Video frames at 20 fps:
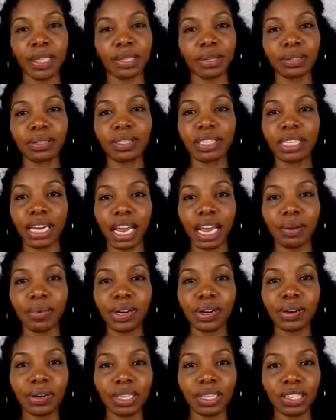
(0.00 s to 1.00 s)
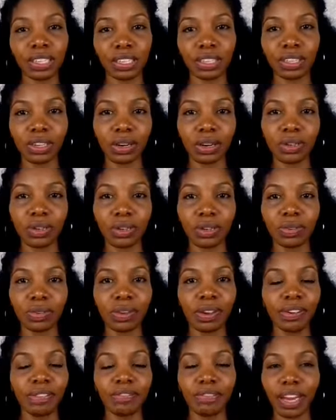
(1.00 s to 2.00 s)
So today we're going to show
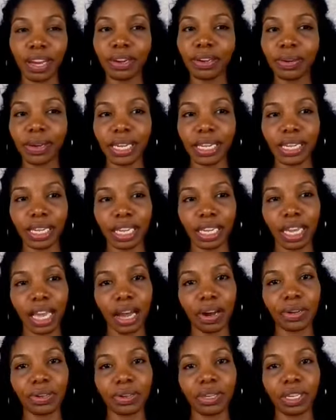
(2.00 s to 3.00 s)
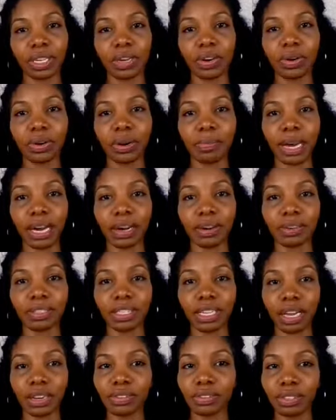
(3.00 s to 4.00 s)
you very quickly how you can go about
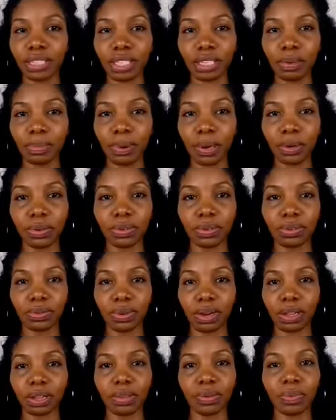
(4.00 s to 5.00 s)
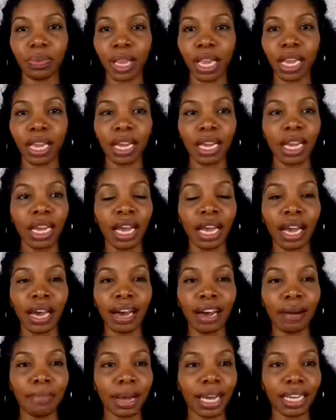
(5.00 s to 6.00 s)
scheduling your posts throughout the week.
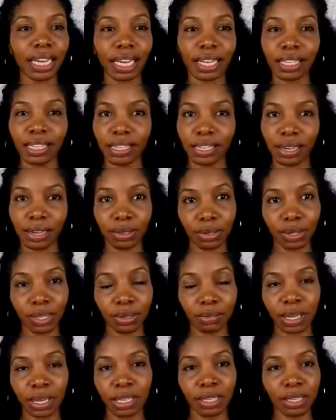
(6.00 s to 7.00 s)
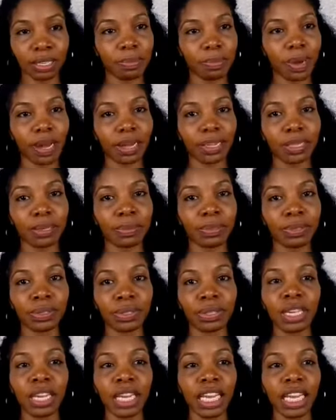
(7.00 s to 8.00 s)
I like to schedule as much as
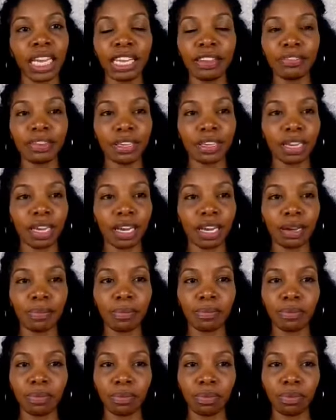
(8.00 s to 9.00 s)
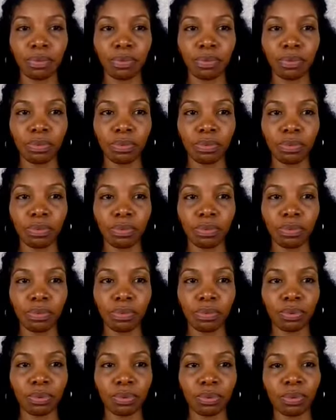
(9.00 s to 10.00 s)
possible, even up
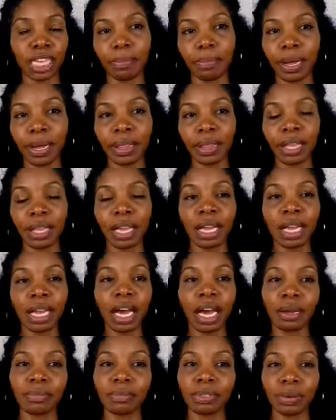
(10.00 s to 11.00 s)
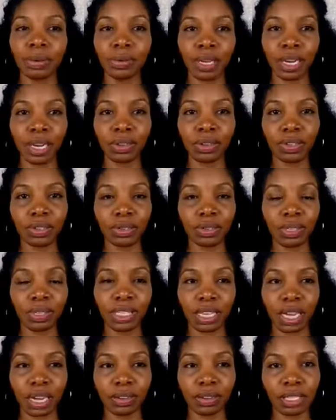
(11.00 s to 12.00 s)
through the entire month. So what I'll
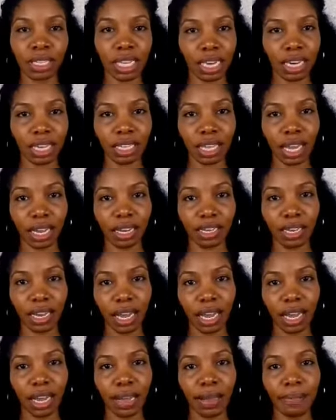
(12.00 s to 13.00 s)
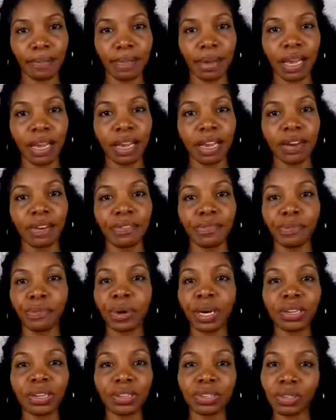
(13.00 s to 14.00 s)
do is I'll set aside time
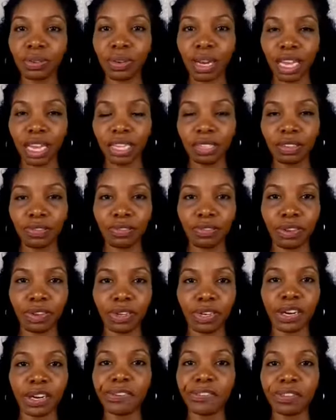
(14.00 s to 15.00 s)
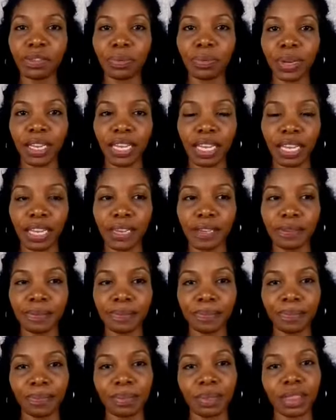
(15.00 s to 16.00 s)
1 or 2 days for over the
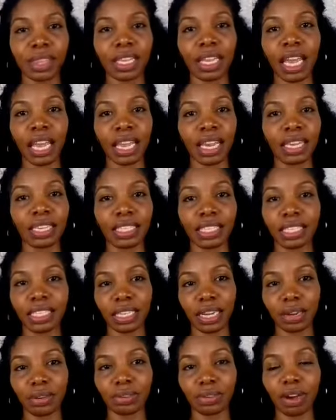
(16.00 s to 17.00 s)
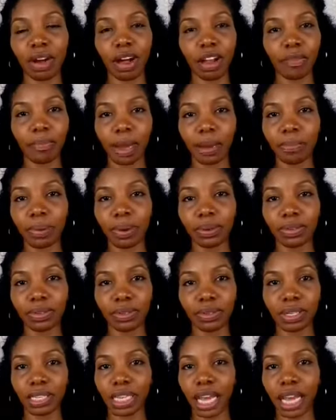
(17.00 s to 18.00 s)
weekend and just schedule all of my posts
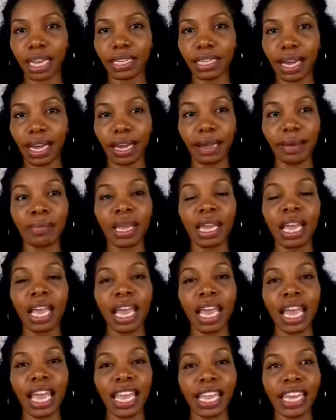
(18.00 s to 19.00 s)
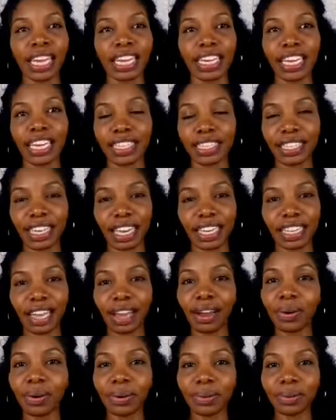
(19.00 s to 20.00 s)
during that time. And it's like
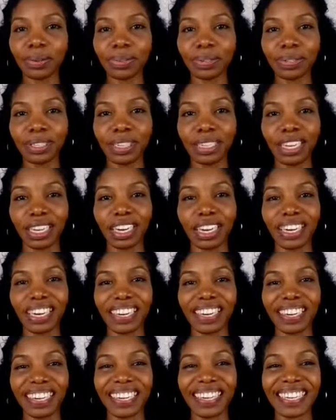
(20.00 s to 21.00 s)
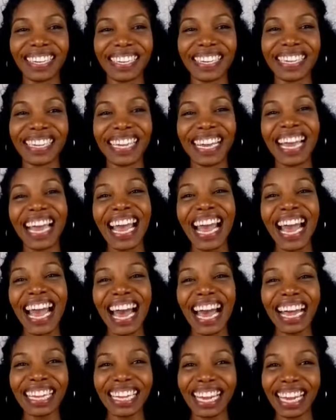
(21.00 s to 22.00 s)
that old,
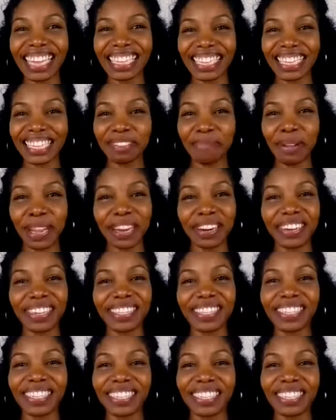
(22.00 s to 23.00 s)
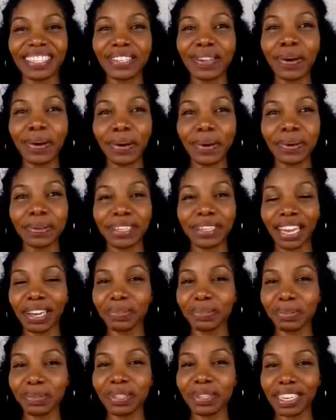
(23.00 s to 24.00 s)
I like to compare it to this old like
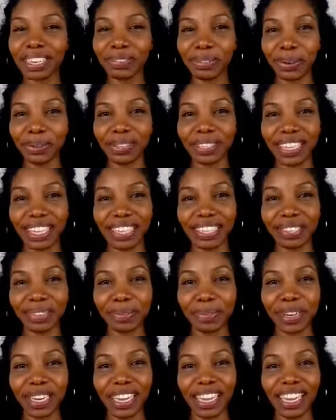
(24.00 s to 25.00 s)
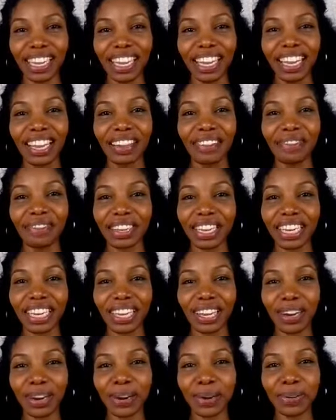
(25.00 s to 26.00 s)
rotisserie
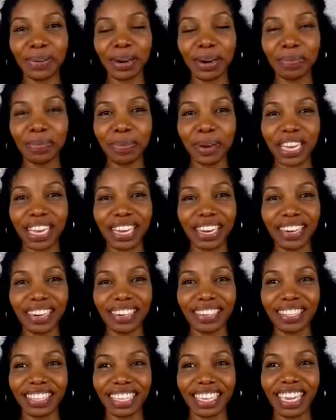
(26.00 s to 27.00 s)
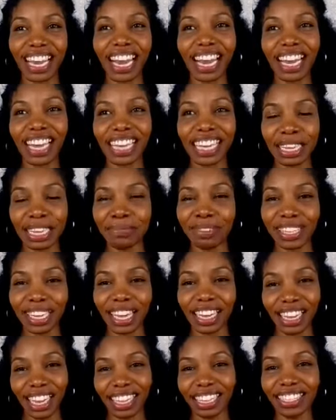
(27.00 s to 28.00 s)
video where the guy keeps
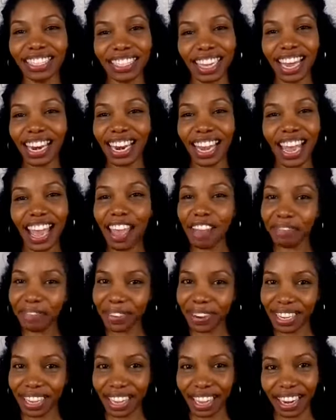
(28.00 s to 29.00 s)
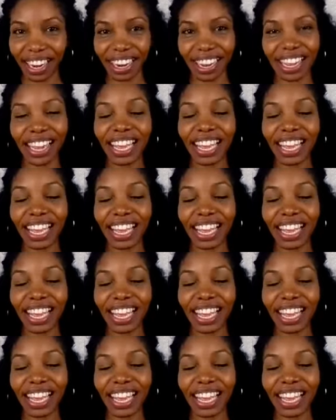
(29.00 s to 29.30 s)
saying like, set it and forget it.